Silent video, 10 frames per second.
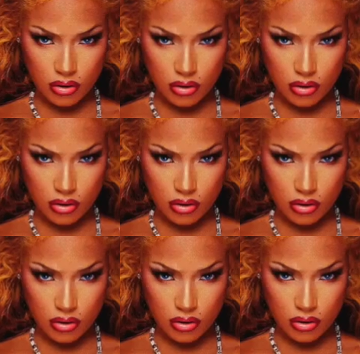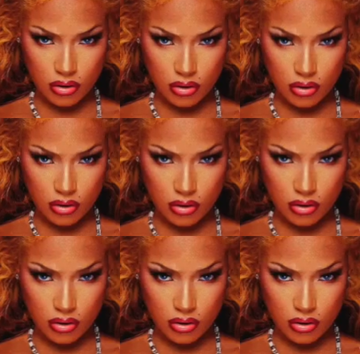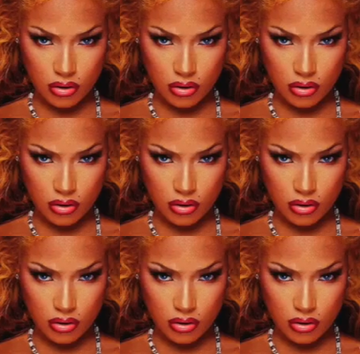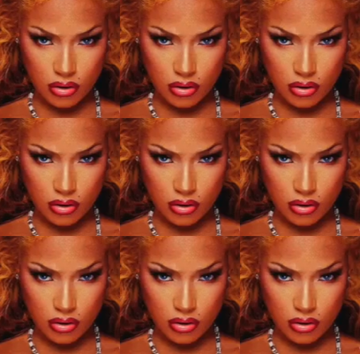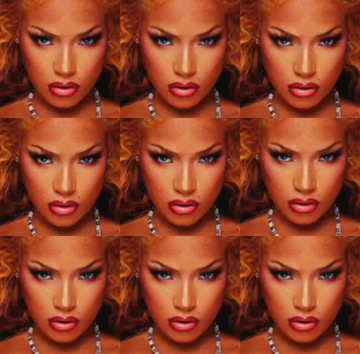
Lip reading: (silent)